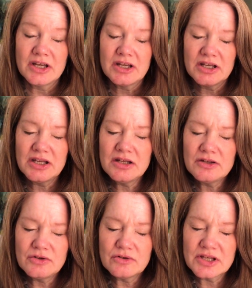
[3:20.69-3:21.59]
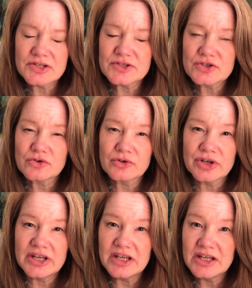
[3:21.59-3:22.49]
He knew this
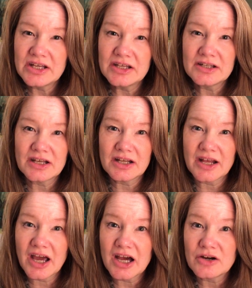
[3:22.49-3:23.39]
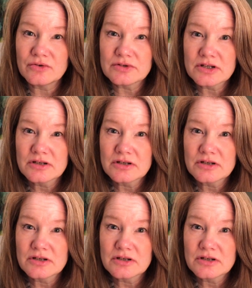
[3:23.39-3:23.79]
story in and out.